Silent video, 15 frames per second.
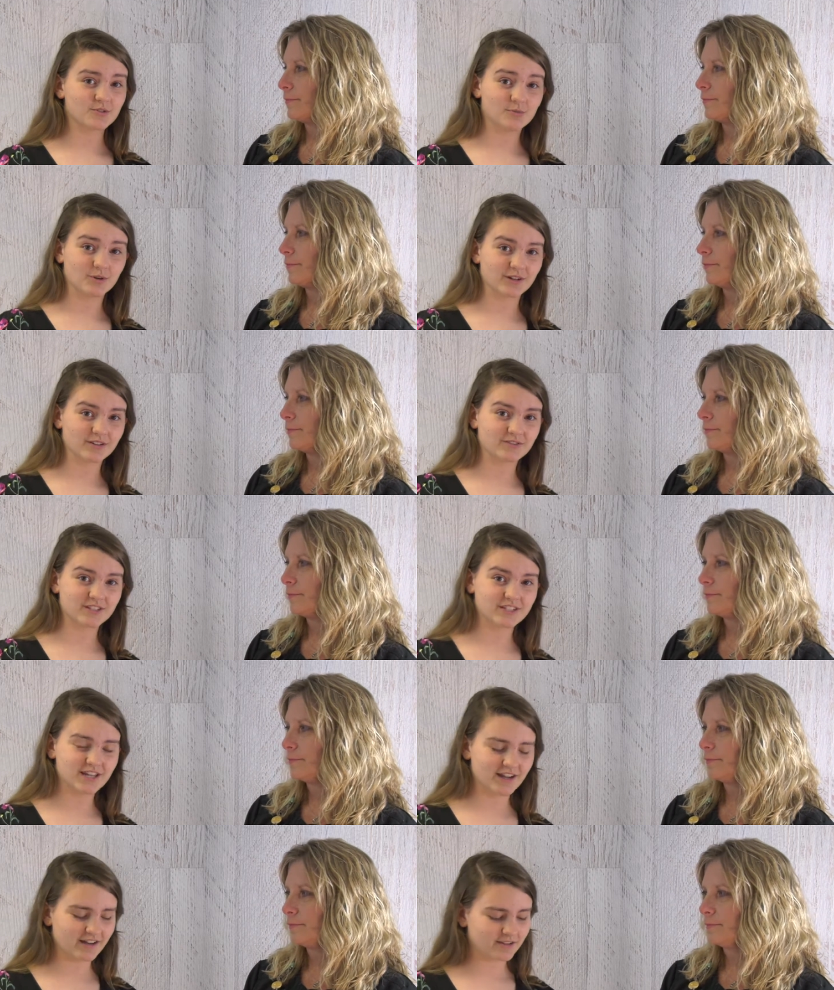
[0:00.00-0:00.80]
Speaker 1: the word of the
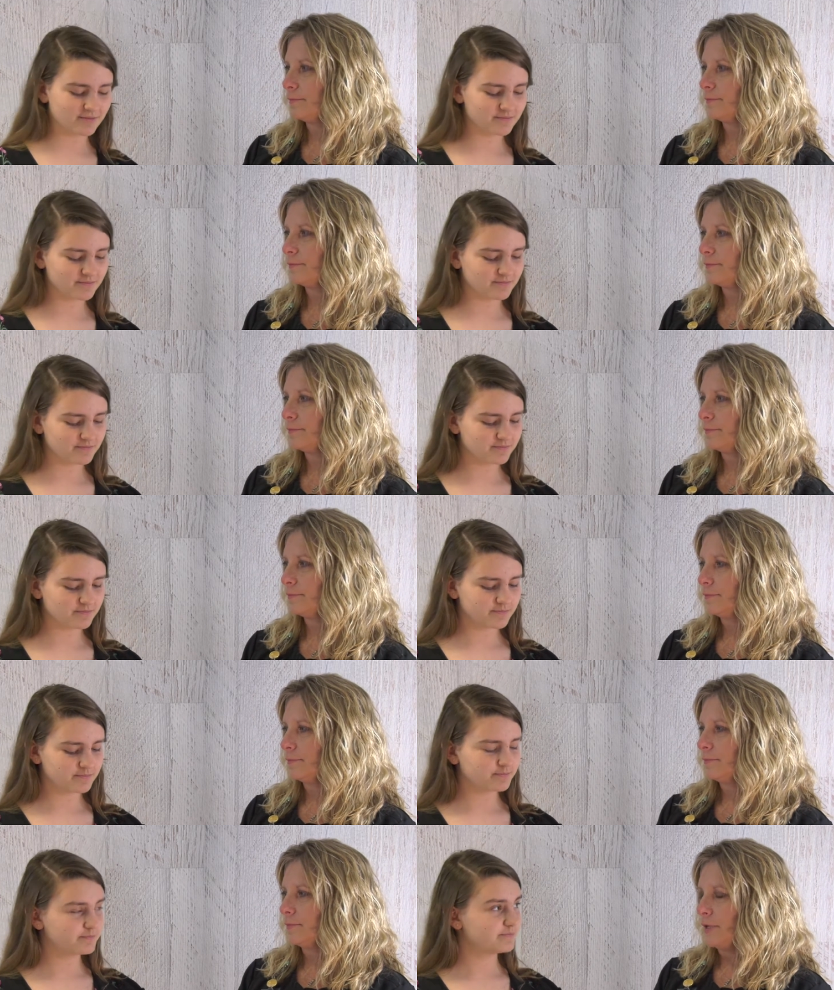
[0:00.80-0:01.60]
day.
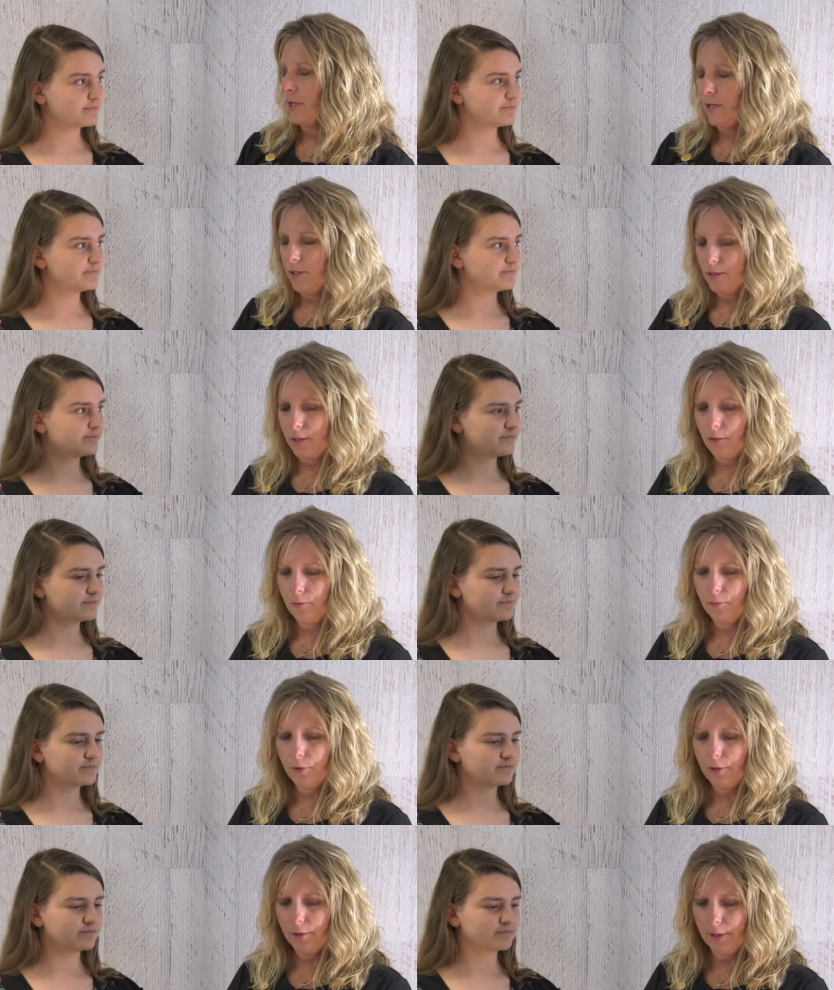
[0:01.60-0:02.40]
So the
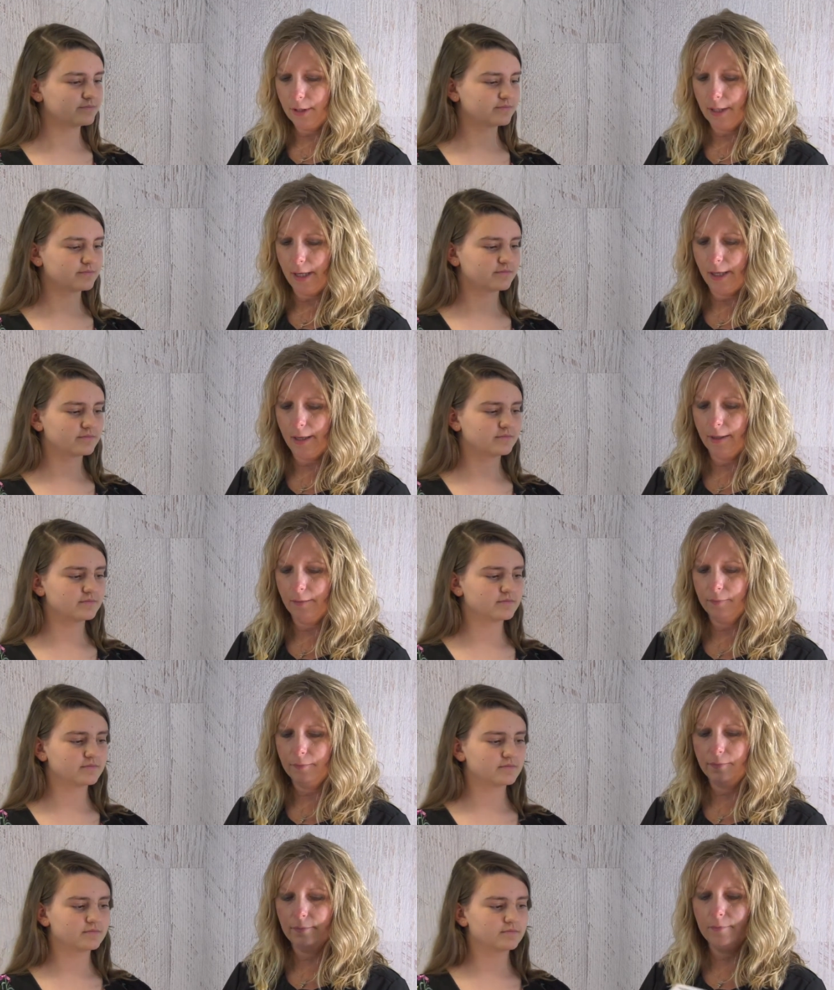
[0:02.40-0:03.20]
word of the day
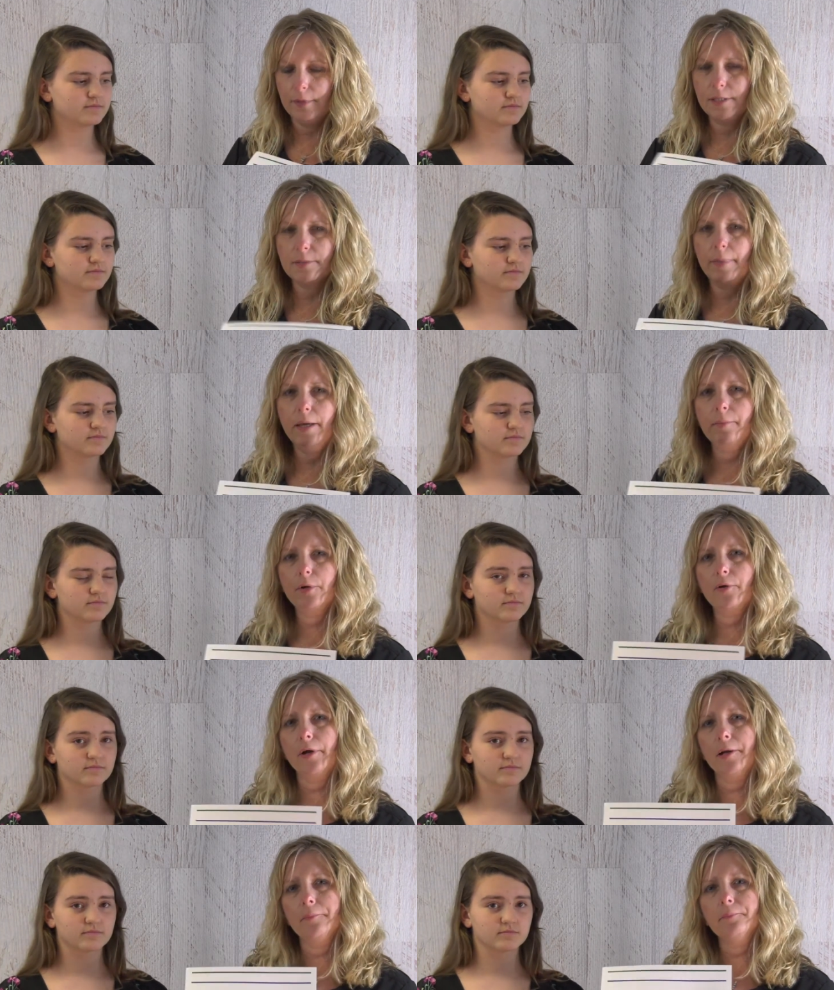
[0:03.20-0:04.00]
is
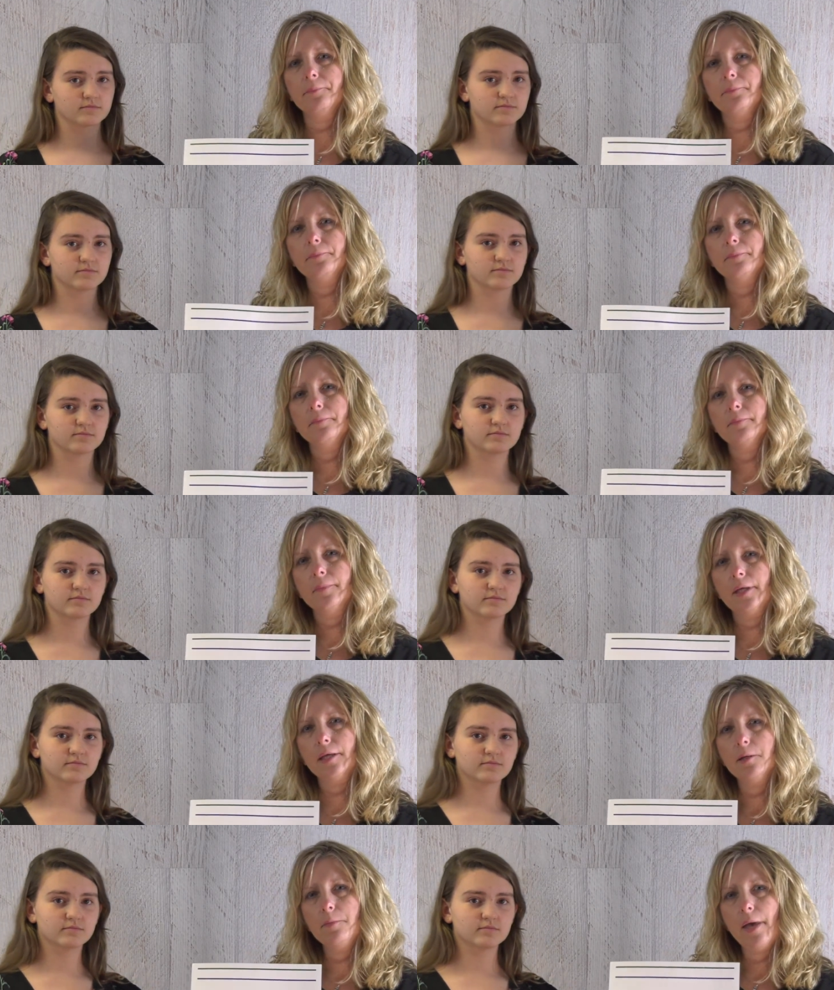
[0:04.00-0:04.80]
mammogram.
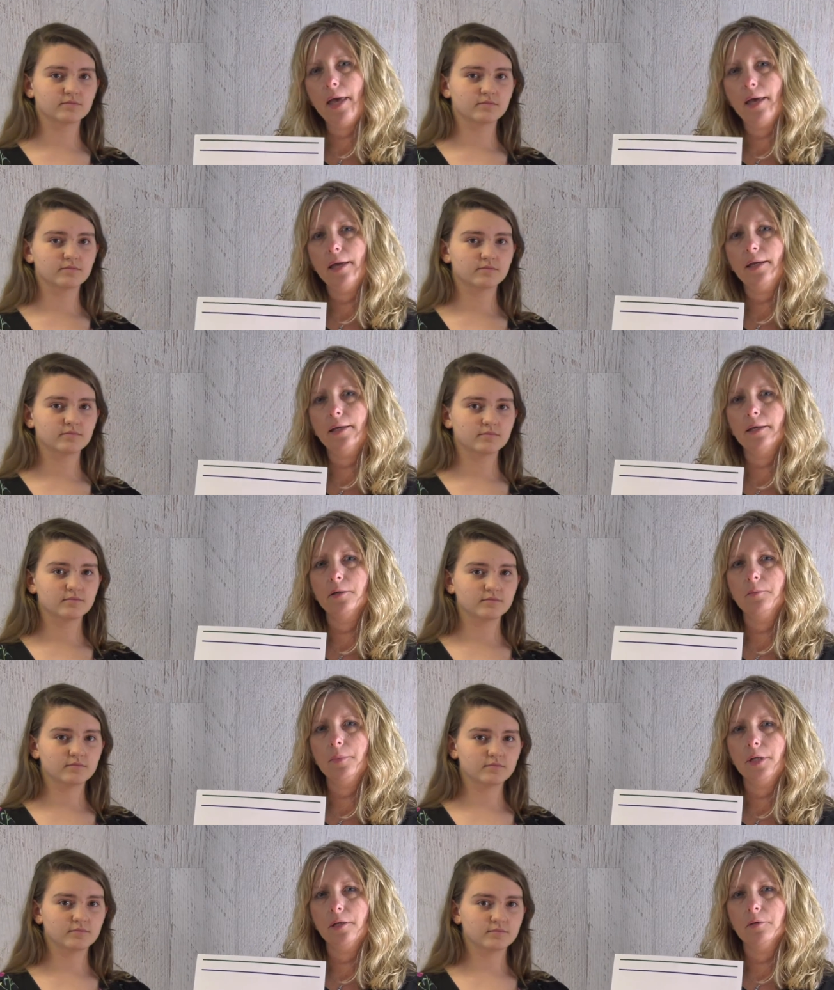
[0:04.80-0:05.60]

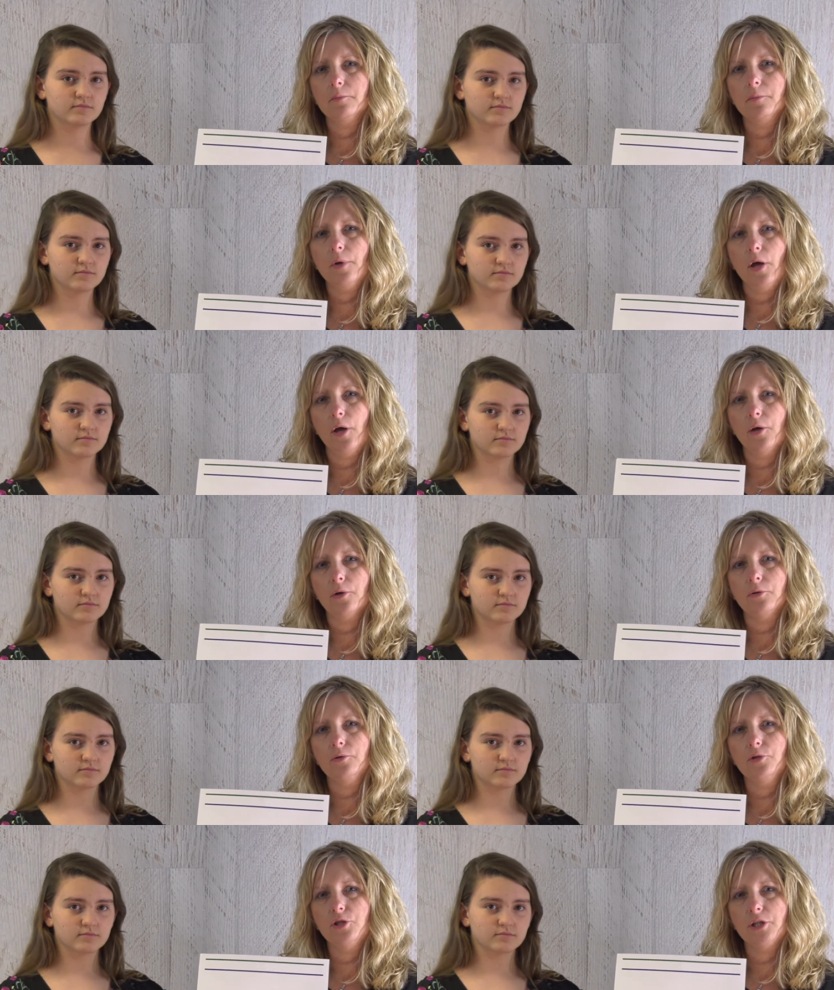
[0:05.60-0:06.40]

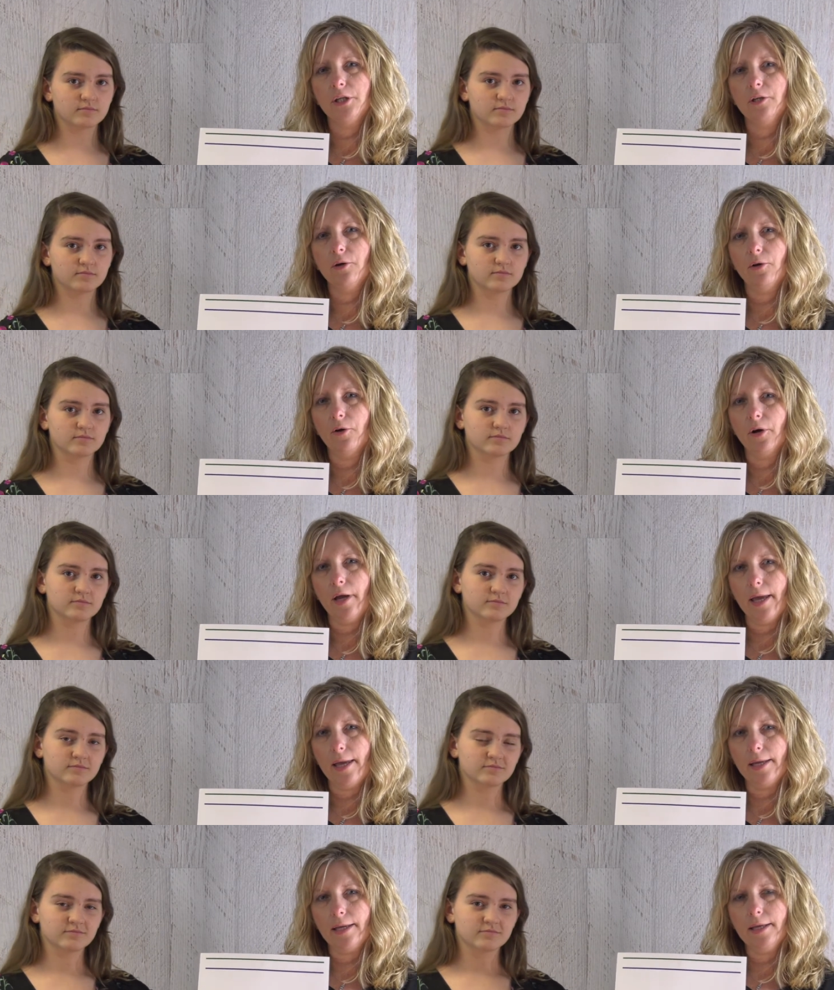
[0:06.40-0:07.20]

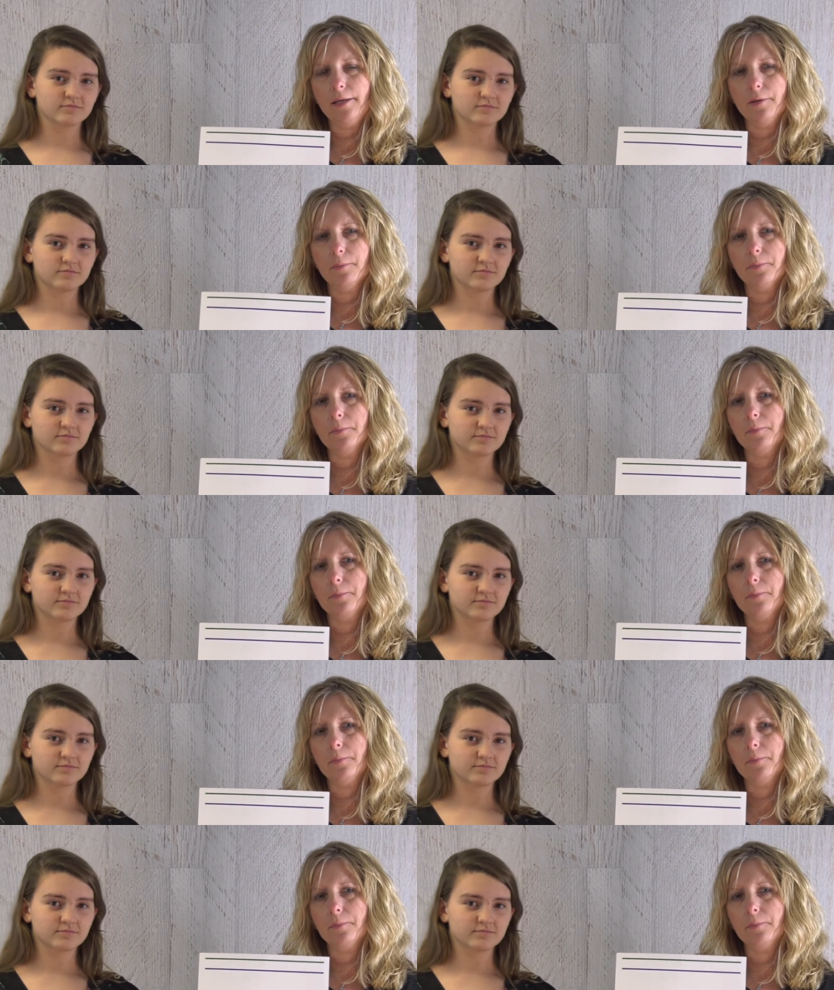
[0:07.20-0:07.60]
M-A-M-M-O-G-R-A-M,